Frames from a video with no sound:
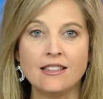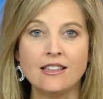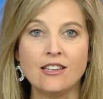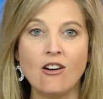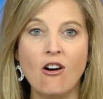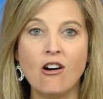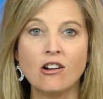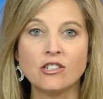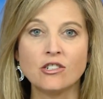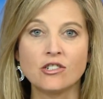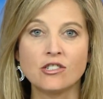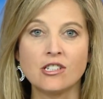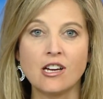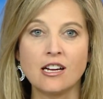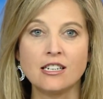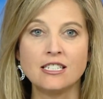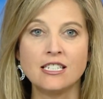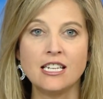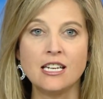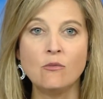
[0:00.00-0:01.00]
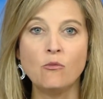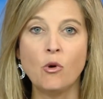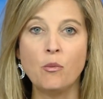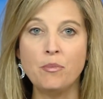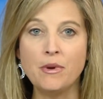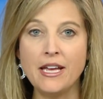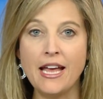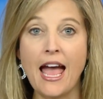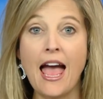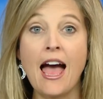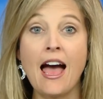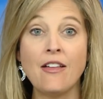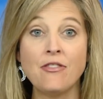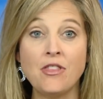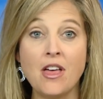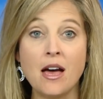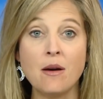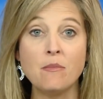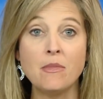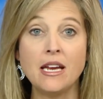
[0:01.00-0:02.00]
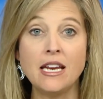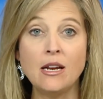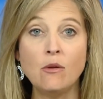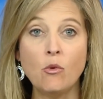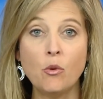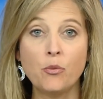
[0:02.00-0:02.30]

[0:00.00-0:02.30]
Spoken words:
The On Your Side team will be at that meeting.